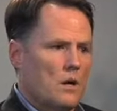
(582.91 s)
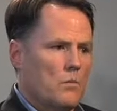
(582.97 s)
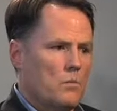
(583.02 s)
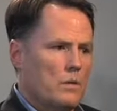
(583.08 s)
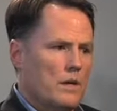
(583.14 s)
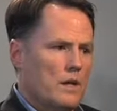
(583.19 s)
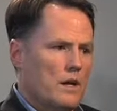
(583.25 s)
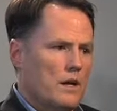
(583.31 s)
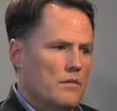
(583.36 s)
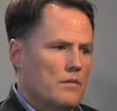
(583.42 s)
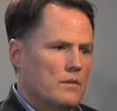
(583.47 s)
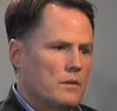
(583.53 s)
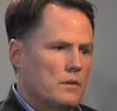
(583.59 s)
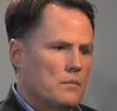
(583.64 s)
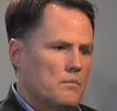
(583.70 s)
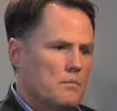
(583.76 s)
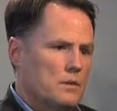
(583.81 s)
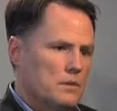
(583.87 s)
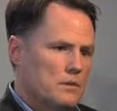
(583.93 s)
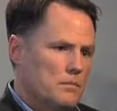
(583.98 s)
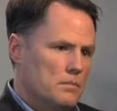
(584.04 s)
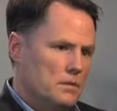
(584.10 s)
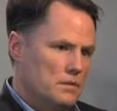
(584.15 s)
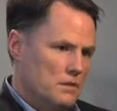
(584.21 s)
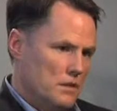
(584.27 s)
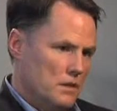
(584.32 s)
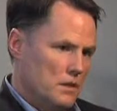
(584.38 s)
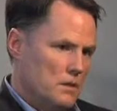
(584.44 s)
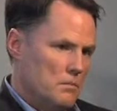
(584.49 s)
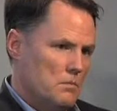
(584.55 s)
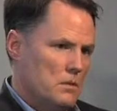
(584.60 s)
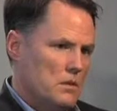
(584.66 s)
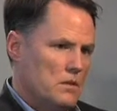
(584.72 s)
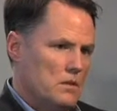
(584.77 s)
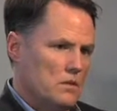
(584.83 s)
We have
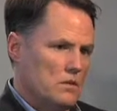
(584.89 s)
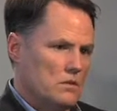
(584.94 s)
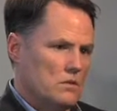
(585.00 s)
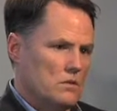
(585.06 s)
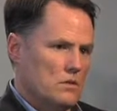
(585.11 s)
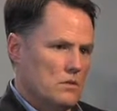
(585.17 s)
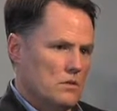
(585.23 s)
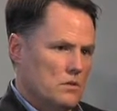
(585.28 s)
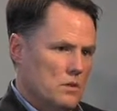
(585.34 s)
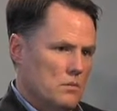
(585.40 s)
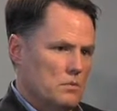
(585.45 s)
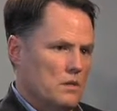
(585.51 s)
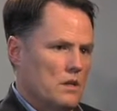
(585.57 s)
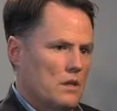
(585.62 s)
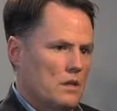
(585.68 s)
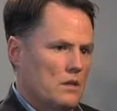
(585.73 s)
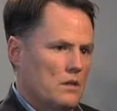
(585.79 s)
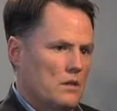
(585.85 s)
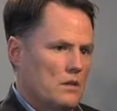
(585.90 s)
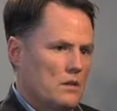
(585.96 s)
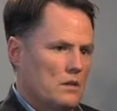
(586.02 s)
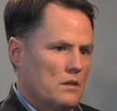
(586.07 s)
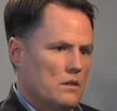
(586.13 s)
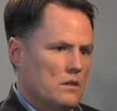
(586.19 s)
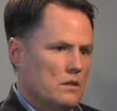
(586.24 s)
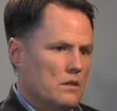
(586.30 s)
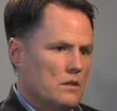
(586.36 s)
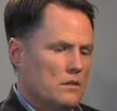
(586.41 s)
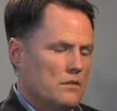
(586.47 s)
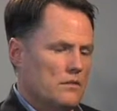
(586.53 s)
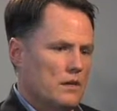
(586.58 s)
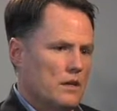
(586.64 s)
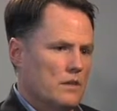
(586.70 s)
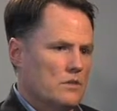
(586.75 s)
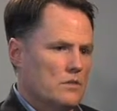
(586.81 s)
BSeam is a chipset in our
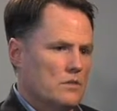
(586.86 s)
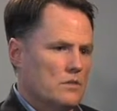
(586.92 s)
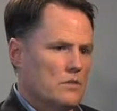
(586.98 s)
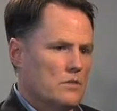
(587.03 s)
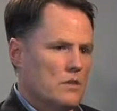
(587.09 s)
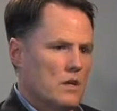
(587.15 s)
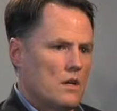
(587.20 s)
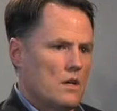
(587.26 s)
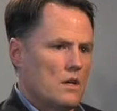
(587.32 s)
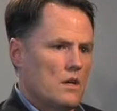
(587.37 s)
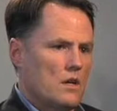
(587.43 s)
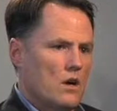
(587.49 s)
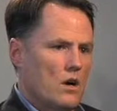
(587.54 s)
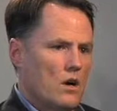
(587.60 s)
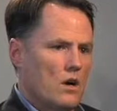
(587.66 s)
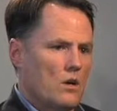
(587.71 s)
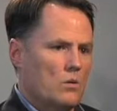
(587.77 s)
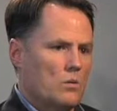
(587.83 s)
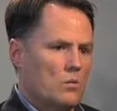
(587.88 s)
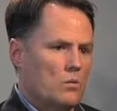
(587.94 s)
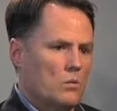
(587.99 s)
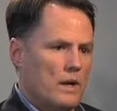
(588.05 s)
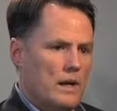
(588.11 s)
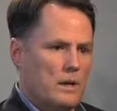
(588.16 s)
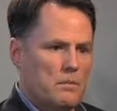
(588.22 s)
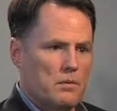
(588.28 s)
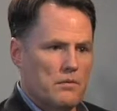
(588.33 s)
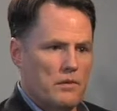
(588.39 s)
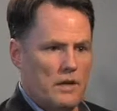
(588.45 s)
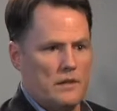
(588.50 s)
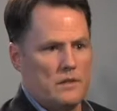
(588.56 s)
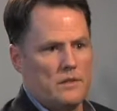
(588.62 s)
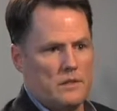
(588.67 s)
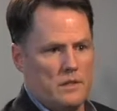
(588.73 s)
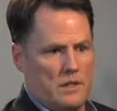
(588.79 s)
devices. Our RAN
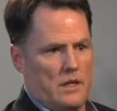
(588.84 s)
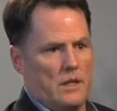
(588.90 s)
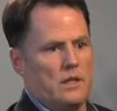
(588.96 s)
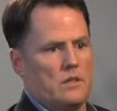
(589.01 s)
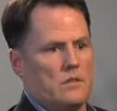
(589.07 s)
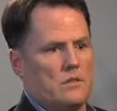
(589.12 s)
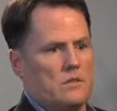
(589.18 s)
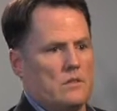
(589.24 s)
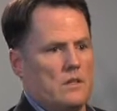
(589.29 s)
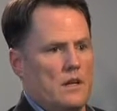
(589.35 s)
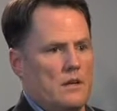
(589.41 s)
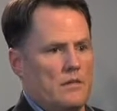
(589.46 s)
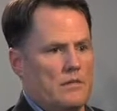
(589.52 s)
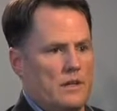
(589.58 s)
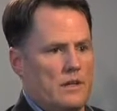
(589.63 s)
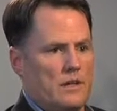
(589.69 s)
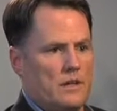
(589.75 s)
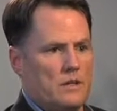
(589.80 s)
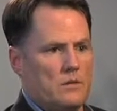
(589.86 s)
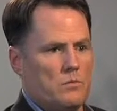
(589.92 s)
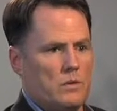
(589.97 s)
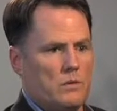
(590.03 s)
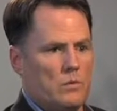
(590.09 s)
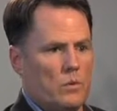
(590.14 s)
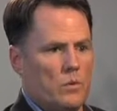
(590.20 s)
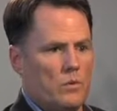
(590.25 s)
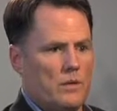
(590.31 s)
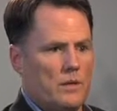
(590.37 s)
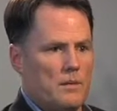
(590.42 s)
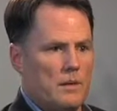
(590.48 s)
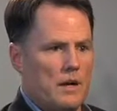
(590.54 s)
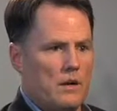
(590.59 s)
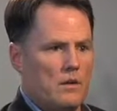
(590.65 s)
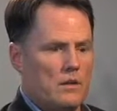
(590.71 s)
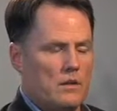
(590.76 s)
provider today is Alvarian. We rolled
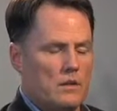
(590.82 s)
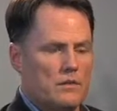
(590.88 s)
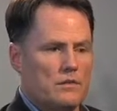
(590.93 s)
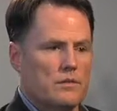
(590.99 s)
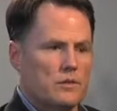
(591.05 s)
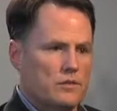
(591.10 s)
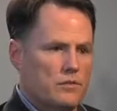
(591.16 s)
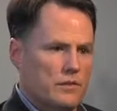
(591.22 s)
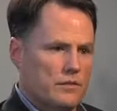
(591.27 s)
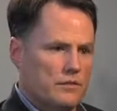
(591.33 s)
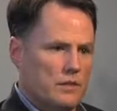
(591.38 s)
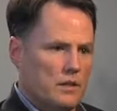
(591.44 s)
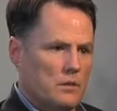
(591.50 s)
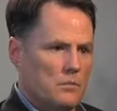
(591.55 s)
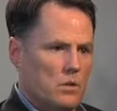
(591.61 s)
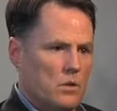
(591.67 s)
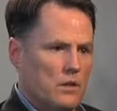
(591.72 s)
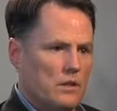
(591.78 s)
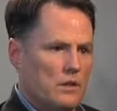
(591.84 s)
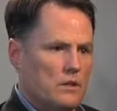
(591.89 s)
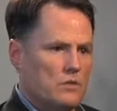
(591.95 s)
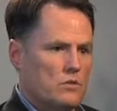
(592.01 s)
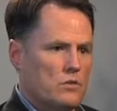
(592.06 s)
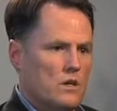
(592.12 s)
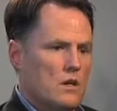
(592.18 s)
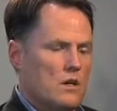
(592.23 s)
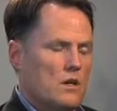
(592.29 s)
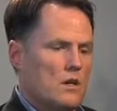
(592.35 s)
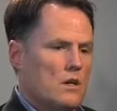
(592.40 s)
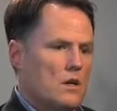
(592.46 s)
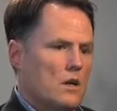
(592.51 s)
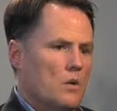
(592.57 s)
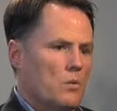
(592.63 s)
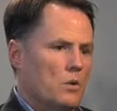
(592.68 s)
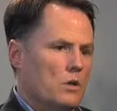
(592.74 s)
them out in our first 15 markets.
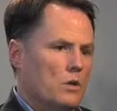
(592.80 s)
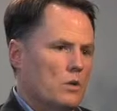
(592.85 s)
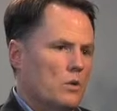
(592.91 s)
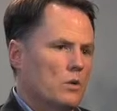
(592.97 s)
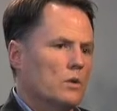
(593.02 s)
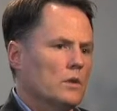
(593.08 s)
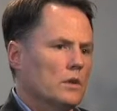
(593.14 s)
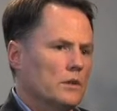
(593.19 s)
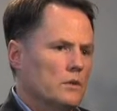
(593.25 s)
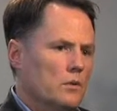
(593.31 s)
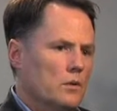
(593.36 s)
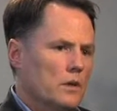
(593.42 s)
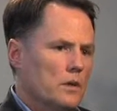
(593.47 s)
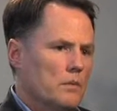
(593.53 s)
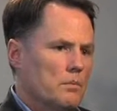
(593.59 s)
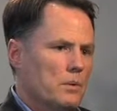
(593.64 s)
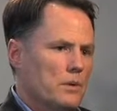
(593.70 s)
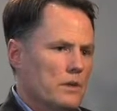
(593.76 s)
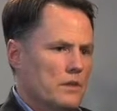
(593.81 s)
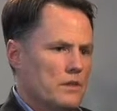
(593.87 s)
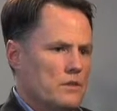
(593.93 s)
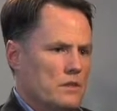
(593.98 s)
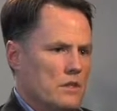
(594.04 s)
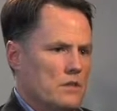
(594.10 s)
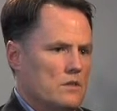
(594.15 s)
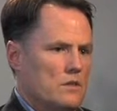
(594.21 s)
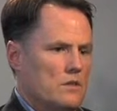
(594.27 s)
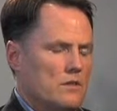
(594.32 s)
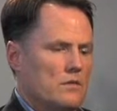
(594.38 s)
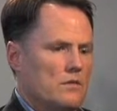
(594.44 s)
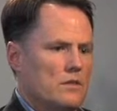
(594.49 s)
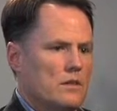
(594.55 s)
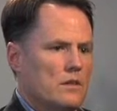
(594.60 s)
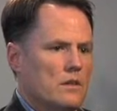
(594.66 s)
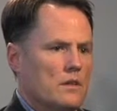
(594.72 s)
We're currently doing a pretty extensive
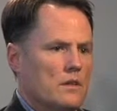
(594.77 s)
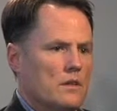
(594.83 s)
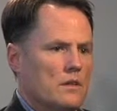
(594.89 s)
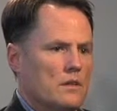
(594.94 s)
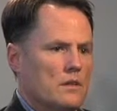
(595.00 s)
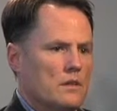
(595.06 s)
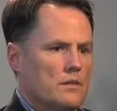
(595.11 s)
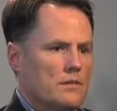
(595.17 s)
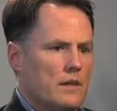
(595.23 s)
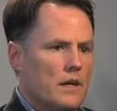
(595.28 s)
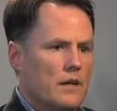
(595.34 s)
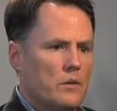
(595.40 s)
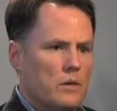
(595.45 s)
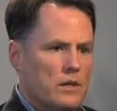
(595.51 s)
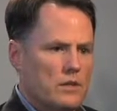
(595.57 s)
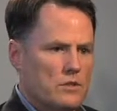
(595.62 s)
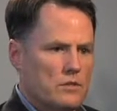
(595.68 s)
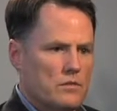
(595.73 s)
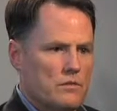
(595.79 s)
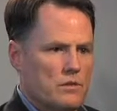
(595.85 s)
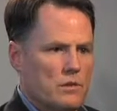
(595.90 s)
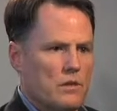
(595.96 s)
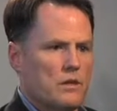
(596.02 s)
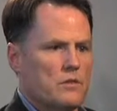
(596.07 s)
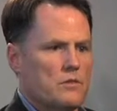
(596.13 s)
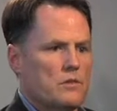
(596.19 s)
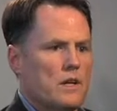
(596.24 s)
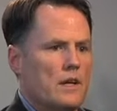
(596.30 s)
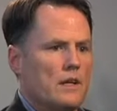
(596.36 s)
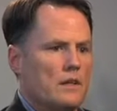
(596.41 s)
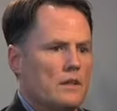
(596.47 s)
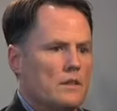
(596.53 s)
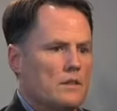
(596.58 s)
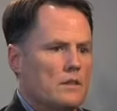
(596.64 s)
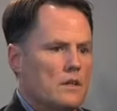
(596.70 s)
evaluation for our
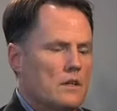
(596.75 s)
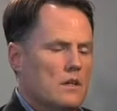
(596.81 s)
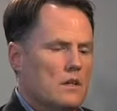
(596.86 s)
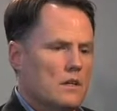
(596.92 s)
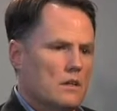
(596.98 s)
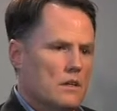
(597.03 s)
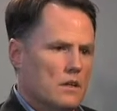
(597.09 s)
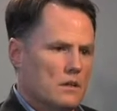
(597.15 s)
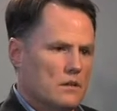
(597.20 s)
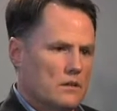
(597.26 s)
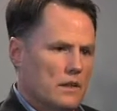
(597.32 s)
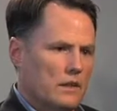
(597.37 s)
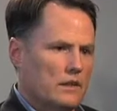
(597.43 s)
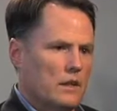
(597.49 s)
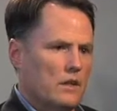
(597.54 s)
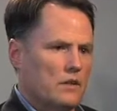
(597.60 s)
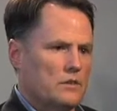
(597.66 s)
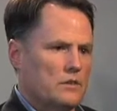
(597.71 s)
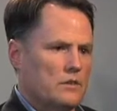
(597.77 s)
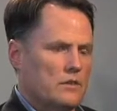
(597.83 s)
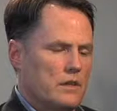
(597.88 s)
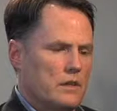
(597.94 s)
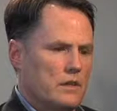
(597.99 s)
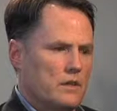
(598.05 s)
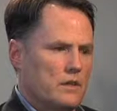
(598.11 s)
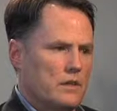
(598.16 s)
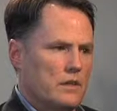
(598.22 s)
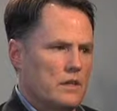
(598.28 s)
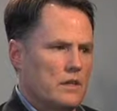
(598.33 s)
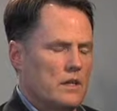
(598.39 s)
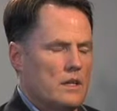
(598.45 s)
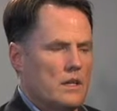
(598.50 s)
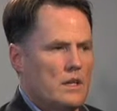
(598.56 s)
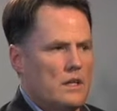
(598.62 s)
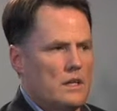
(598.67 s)
second technology vendor. And
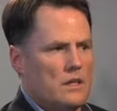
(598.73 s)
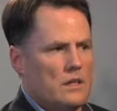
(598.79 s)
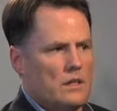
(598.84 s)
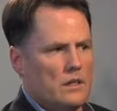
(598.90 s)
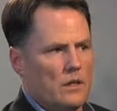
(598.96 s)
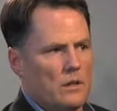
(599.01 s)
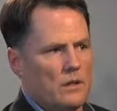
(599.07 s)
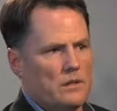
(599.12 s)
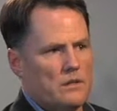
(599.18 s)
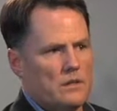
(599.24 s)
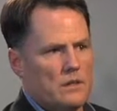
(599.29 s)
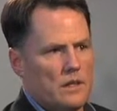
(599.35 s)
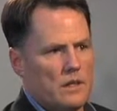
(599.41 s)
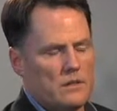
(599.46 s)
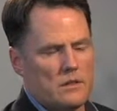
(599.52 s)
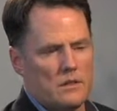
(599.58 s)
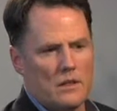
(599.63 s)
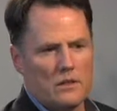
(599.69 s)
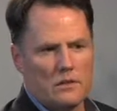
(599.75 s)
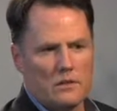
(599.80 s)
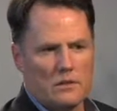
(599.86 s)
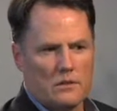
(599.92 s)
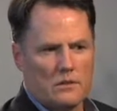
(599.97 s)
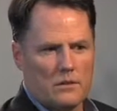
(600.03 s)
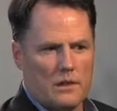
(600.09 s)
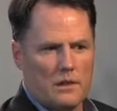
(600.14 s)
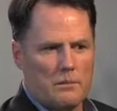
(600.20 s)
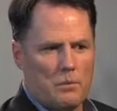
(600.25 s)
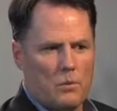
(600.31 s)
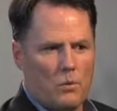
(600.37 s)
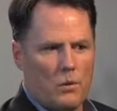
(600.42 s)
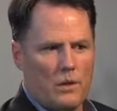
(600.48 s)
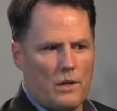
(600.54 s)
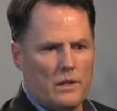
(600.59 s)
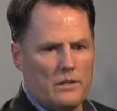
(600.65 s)
You know, that's another great
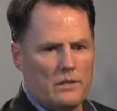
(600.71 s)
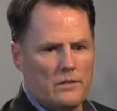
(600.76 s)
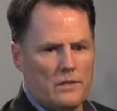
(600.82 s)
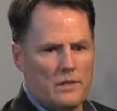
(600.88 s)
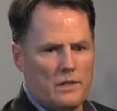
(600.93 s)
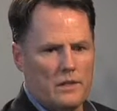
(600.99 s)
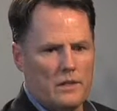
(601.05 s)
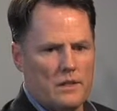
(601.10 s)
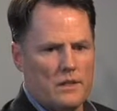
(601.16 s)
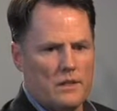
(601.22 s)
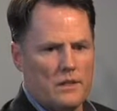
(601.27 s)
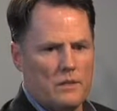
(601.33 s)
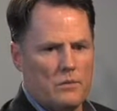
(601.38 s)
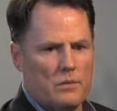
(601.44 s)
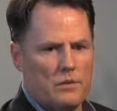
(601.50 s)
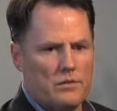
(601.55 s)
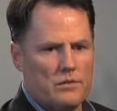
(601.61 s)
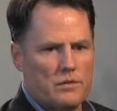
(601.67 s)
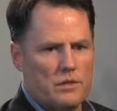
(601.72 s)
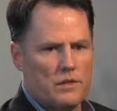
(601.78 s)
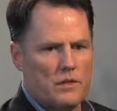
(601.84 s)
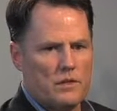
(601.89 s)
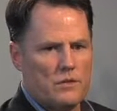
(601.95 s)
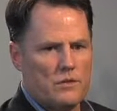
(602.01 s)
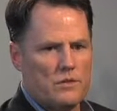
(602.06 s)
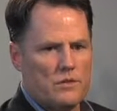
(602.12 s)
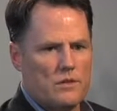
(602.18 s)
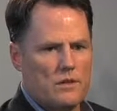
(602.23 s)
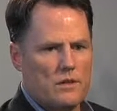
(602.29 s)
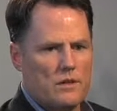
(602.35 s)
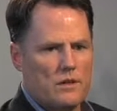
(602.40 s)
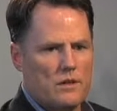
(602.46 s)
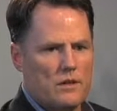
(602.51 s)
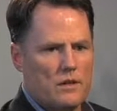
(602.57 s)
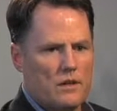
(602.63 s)
point, is that we've seen
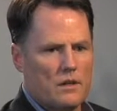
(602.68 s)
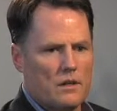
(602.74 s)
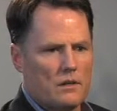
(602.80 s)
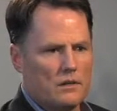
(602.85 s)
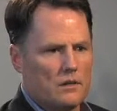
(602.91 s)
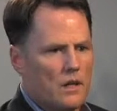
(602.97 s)
a